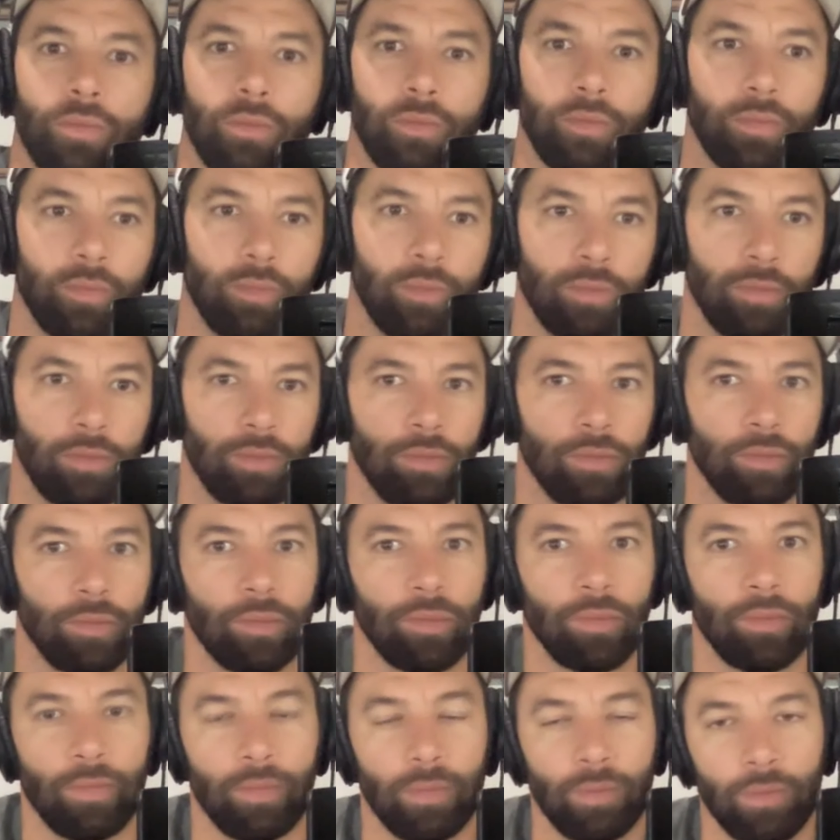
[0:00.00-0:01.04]

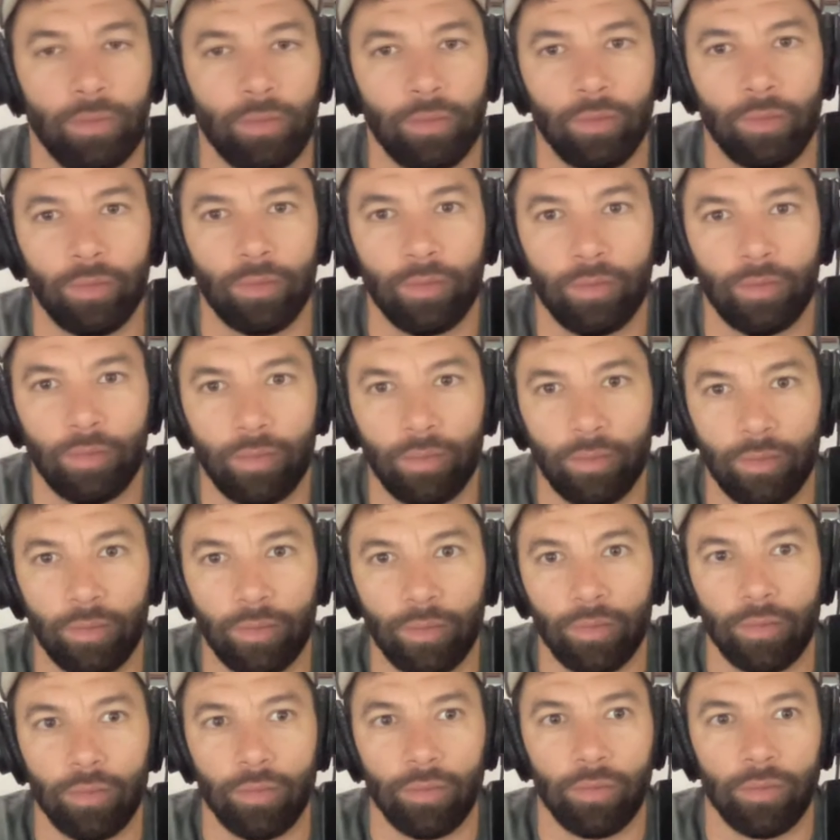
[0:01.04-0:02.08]

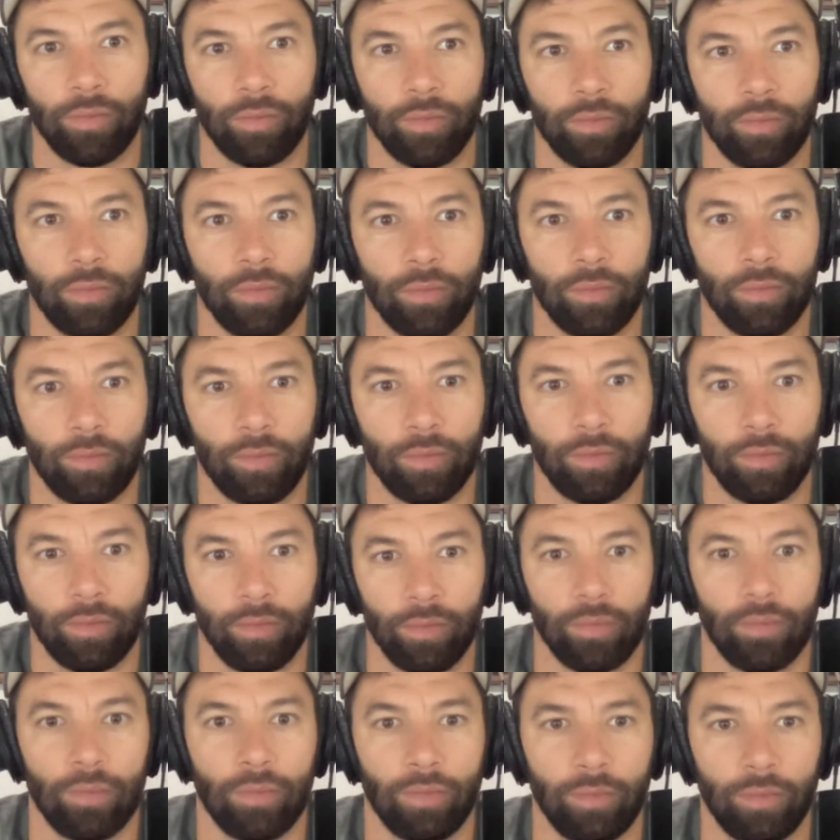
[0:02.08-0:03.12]

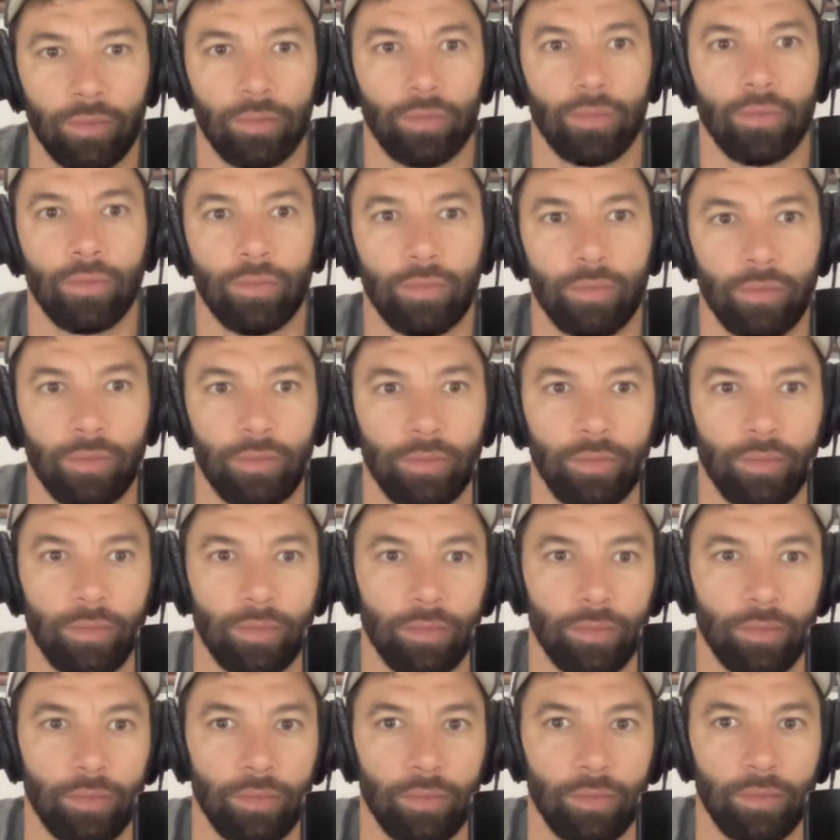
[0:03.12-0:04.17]

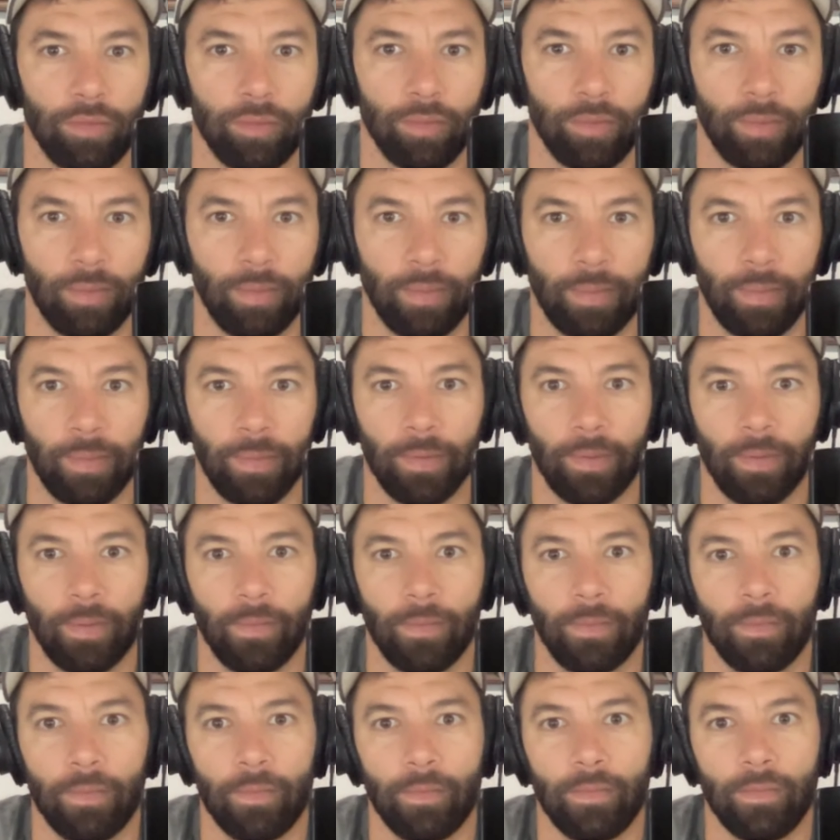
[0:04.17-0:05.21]

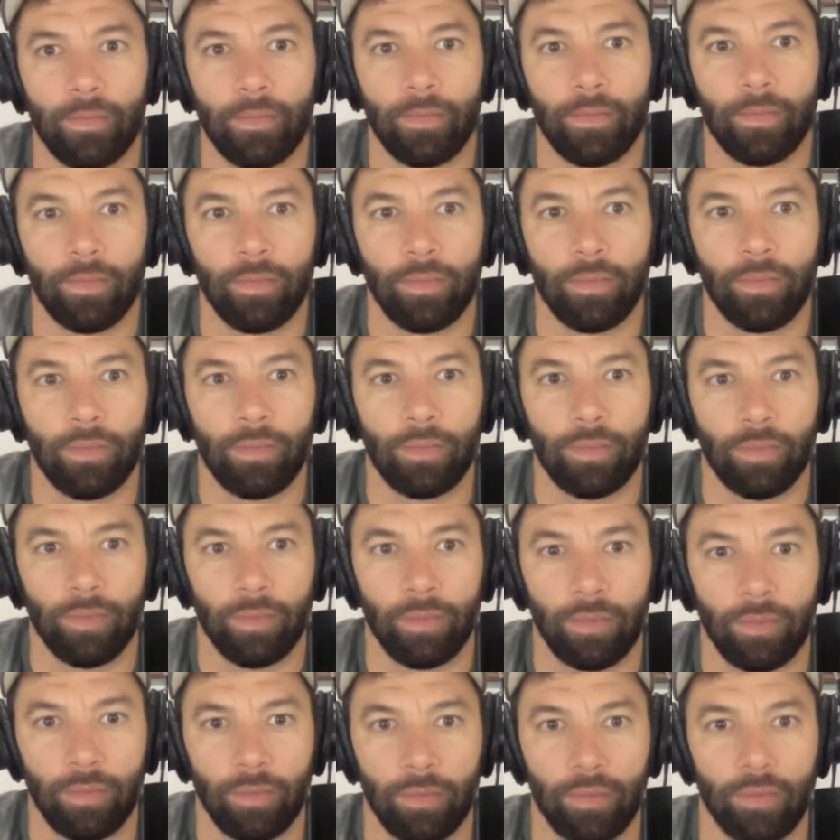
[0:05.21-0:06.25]

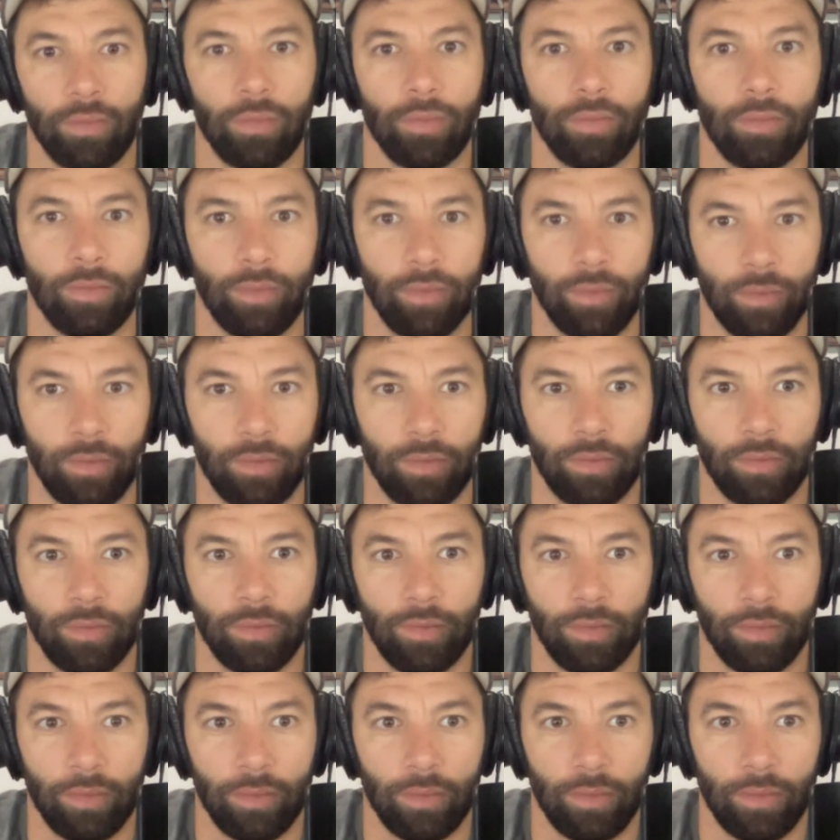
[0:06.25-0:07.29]

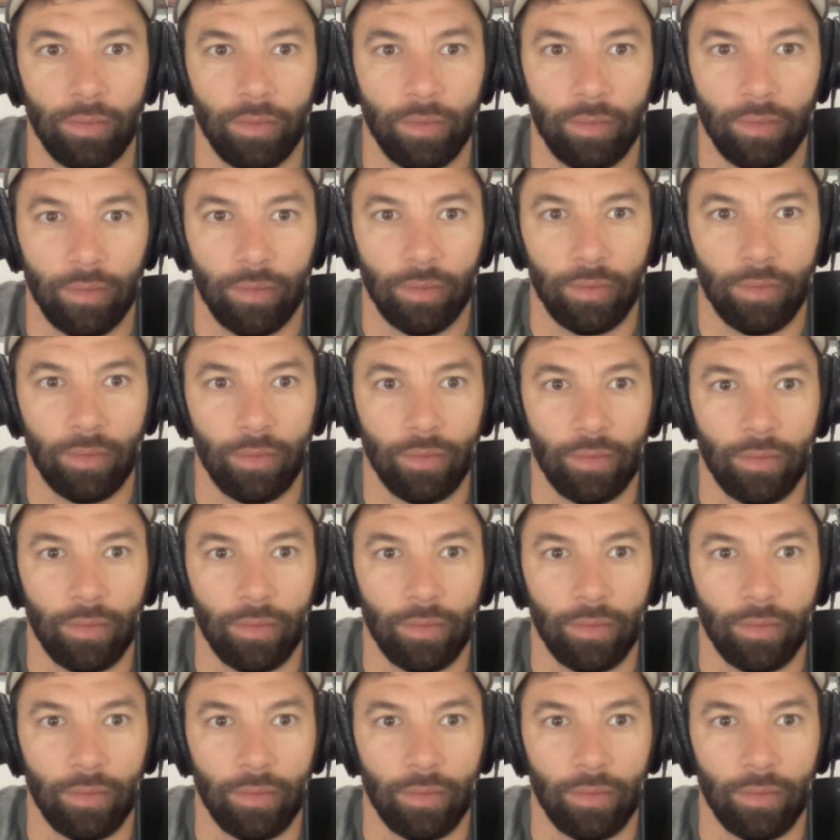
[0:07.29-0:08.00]
[no speech]